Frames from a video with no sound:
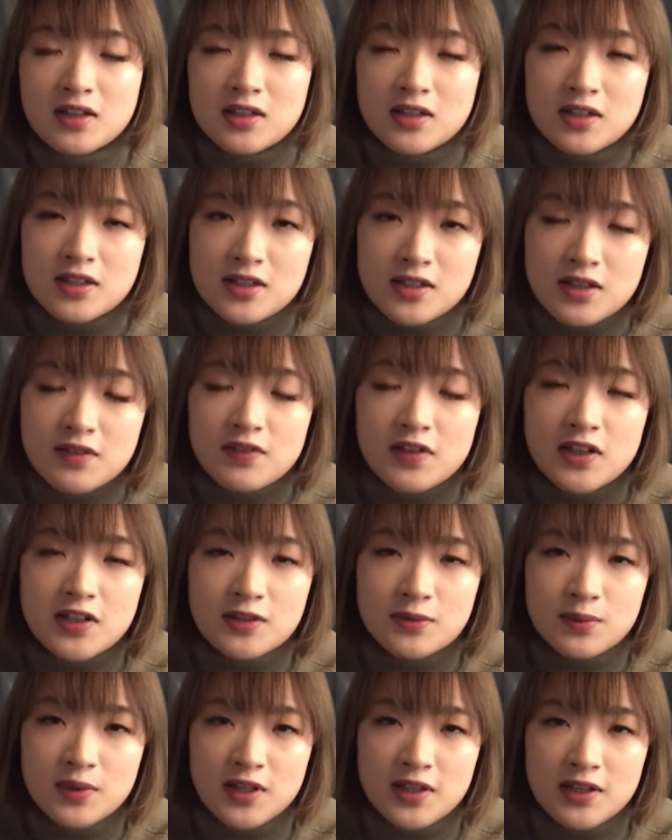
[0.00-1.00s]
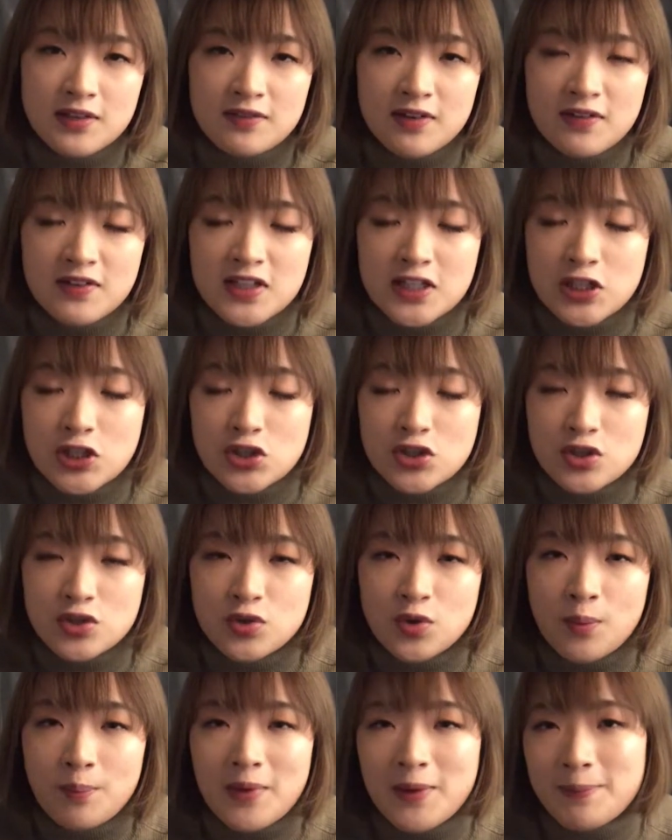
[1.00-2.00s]
She served us with very
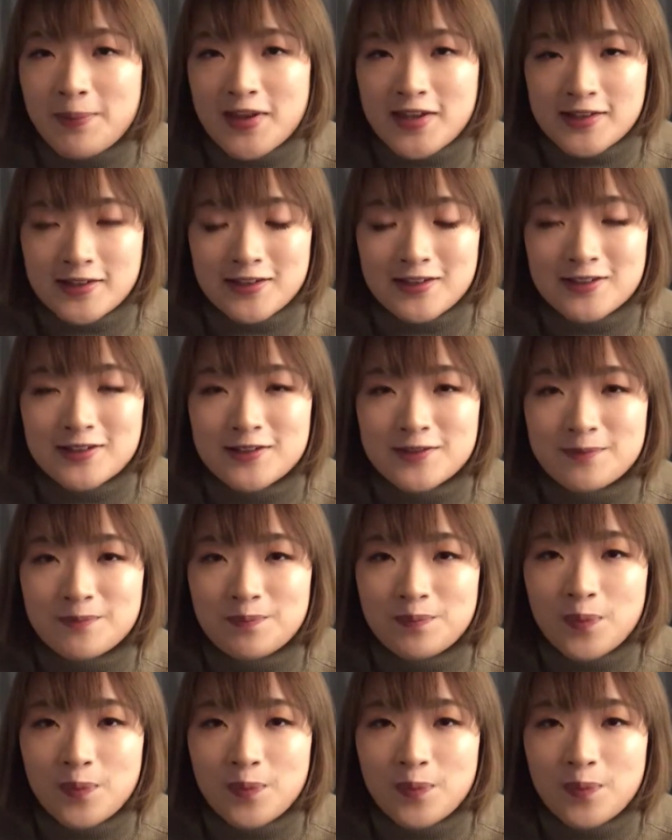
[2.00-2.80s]
delicious homemade biscuits.